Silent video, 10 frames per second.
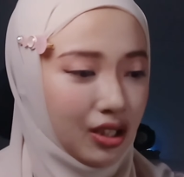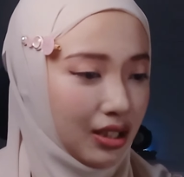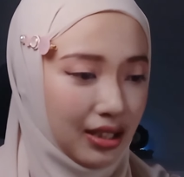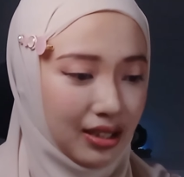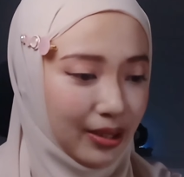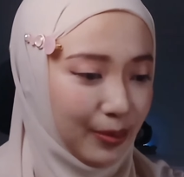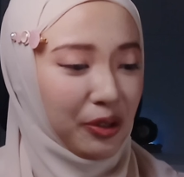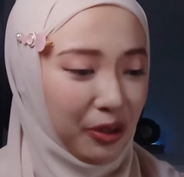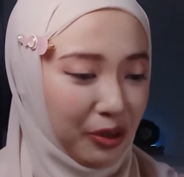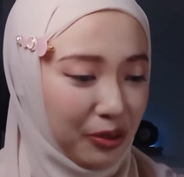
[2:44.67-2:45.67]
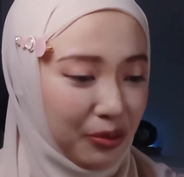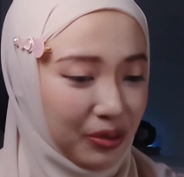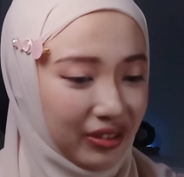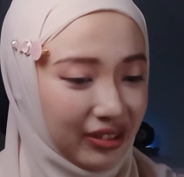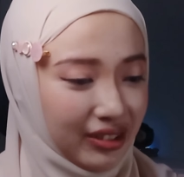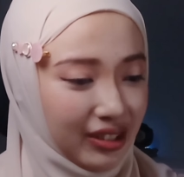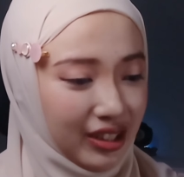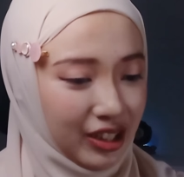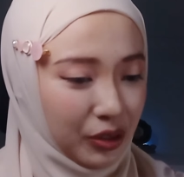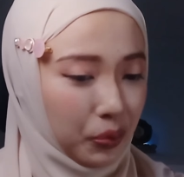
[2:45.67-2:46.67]
Yeah, hero.
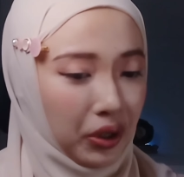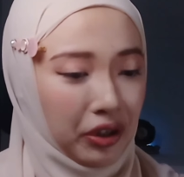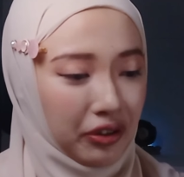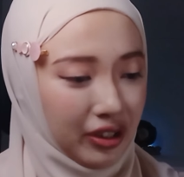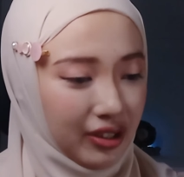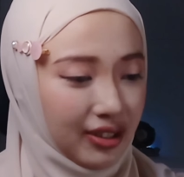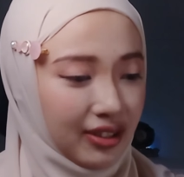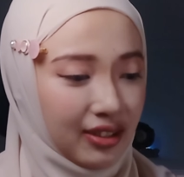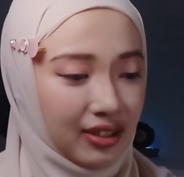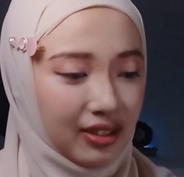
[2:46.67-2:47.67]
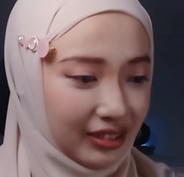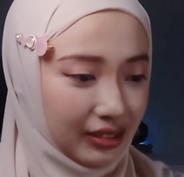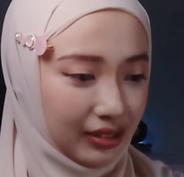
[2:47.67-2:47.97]
The warrior.